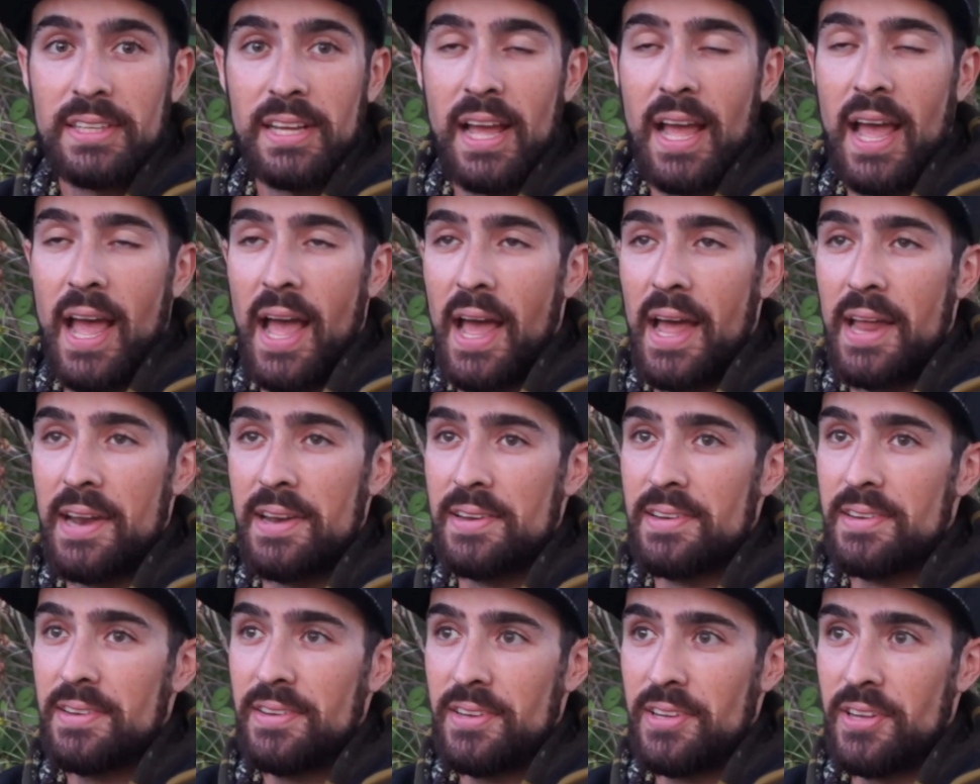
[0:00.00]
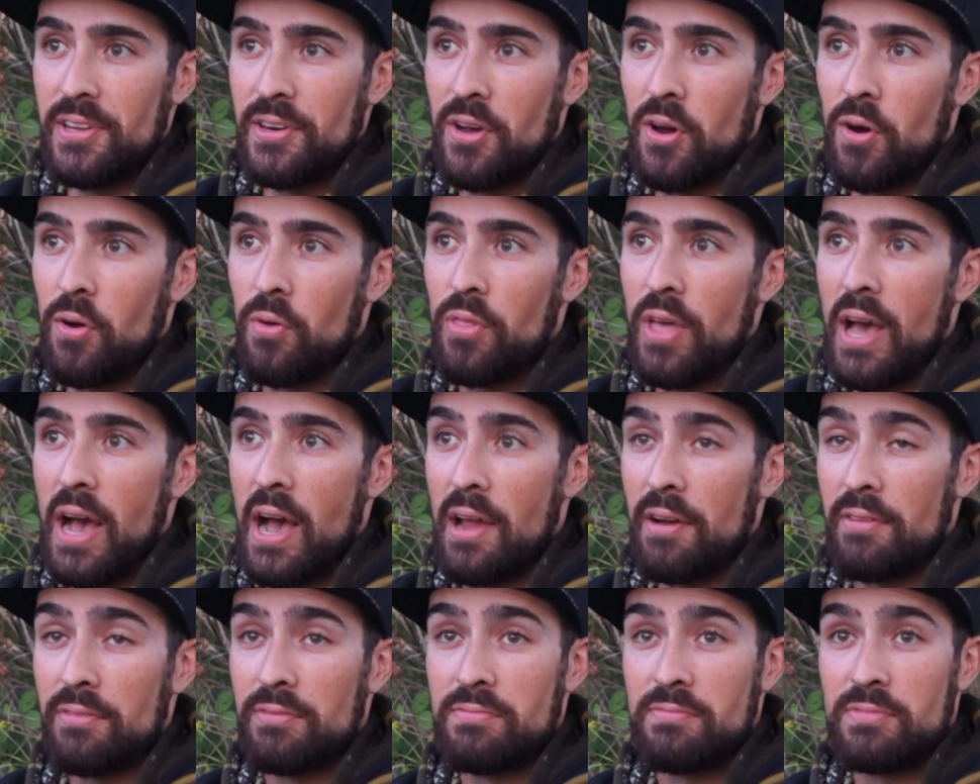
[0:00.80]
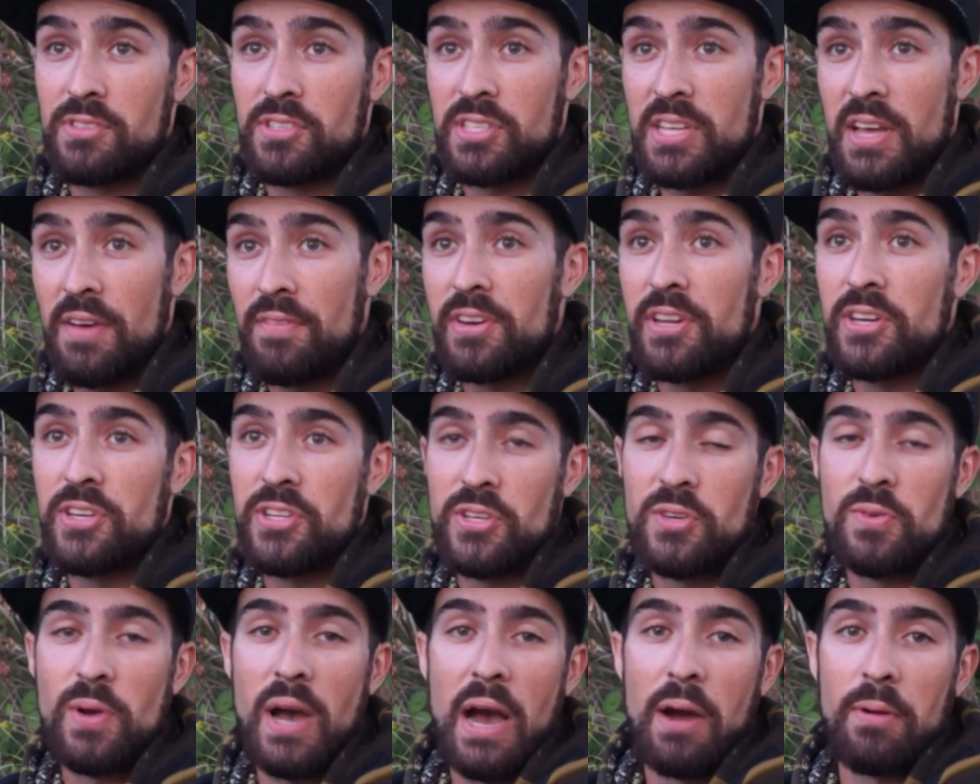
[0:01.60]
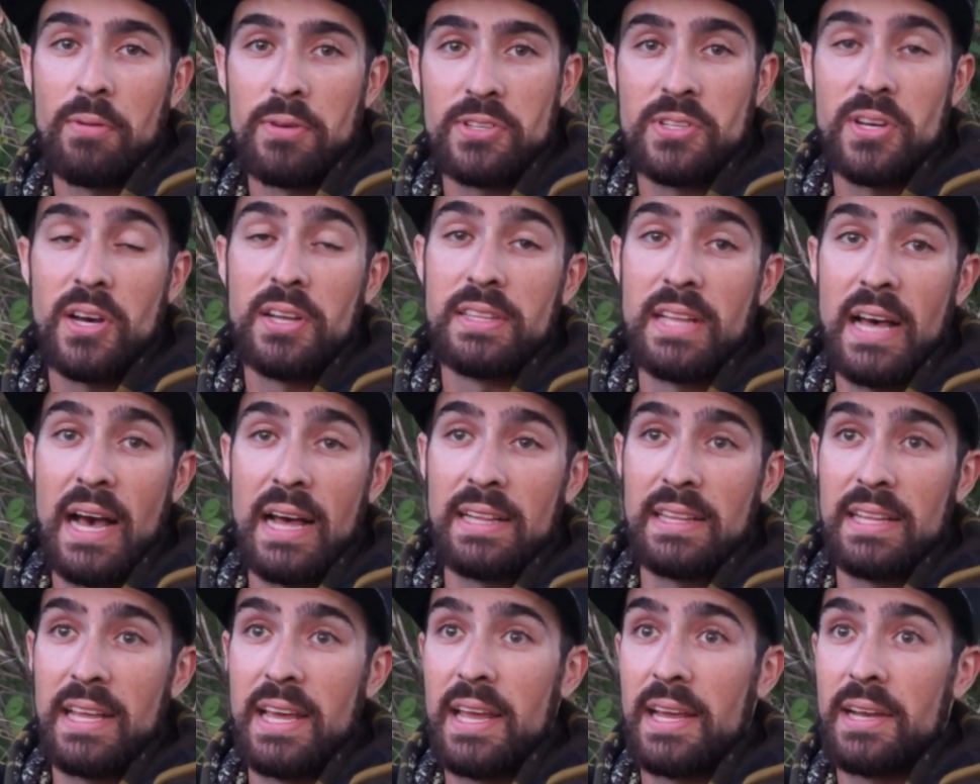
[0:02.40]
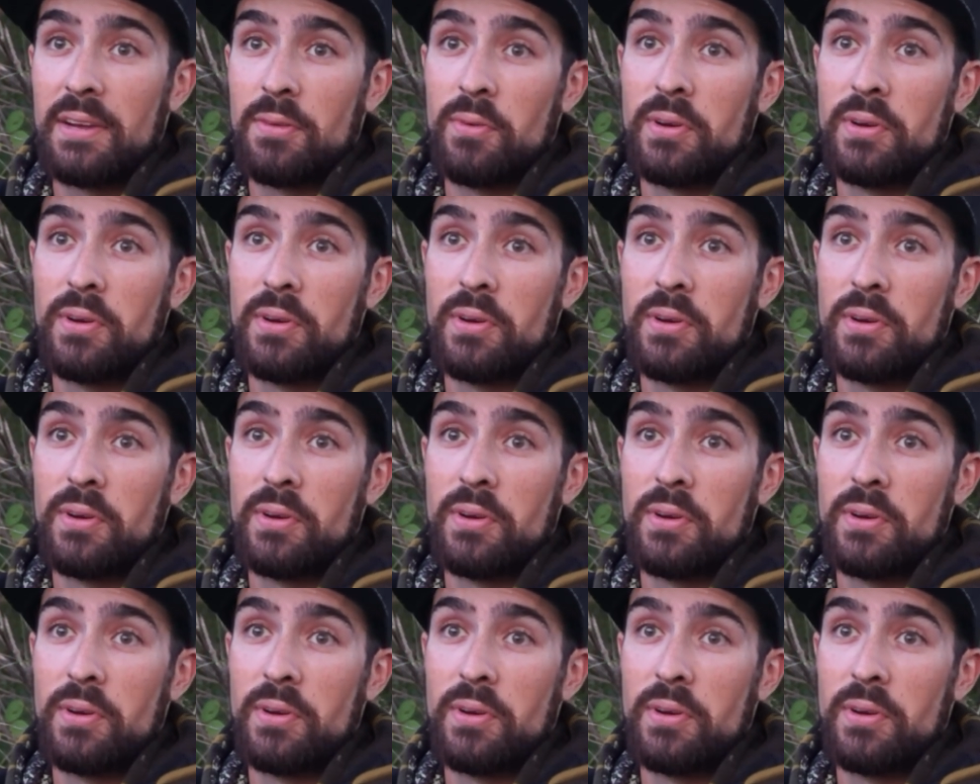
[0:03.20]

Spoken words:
And that 72 hours on that lake